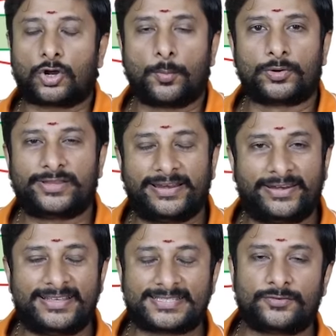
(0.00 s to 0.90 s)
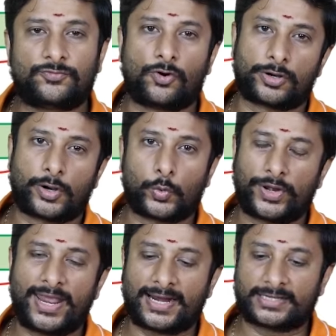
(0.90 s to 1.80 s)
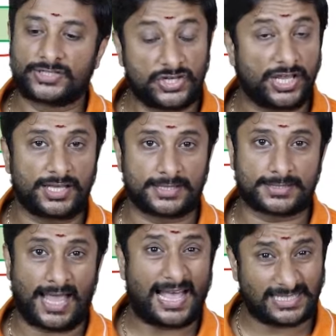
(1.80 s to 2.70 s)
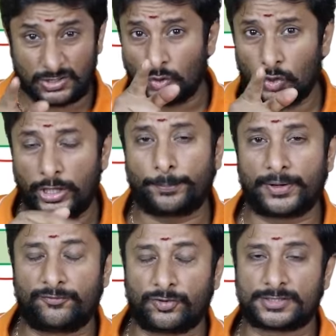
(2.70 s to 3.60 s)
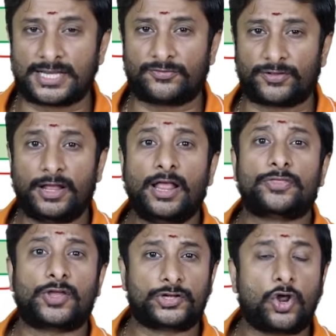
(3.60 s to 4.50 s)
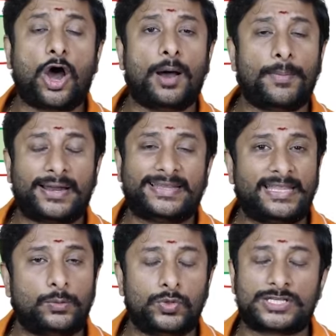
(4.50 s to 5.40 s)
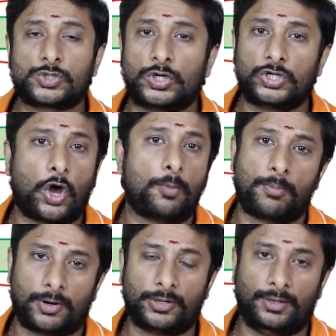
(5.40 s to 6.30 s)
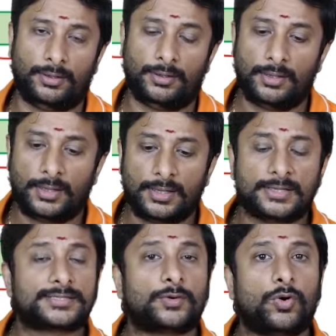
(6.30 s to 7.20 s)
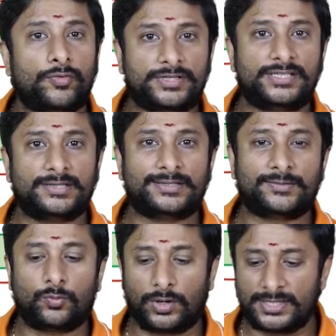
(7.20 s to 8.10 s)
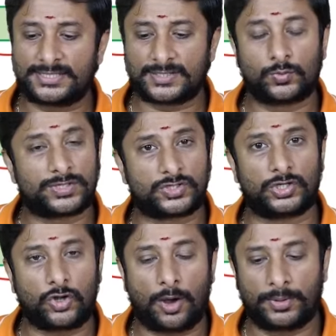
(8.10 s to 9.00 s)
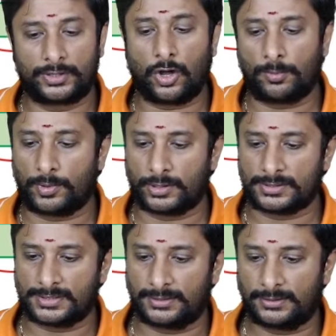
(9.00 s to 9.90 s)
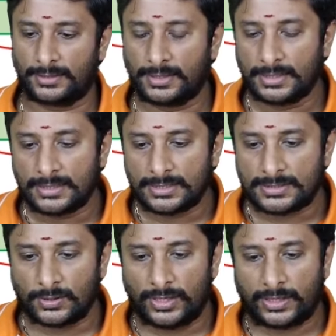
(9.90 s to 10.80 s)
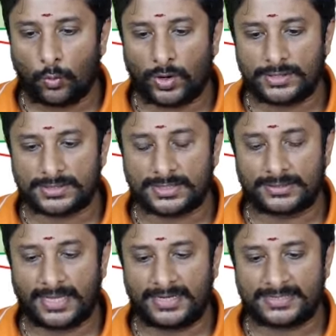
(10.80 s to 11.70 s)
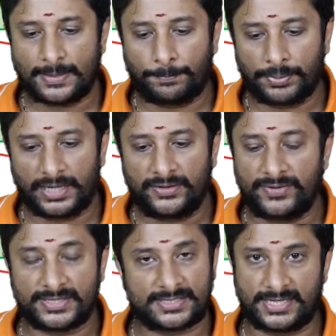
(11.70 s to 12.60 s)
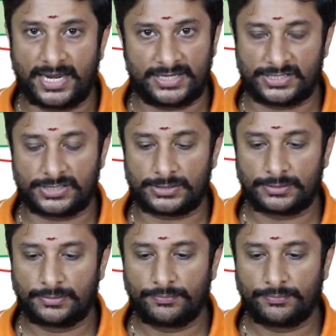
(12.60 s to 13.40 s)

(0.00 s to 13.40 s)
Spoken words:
talk about the reason for React.Js. As I told you before itself, the DOM and the virtual DOM model. So over here, what is this virtual DOM and DOM model, sir? So like once there is a previous stage.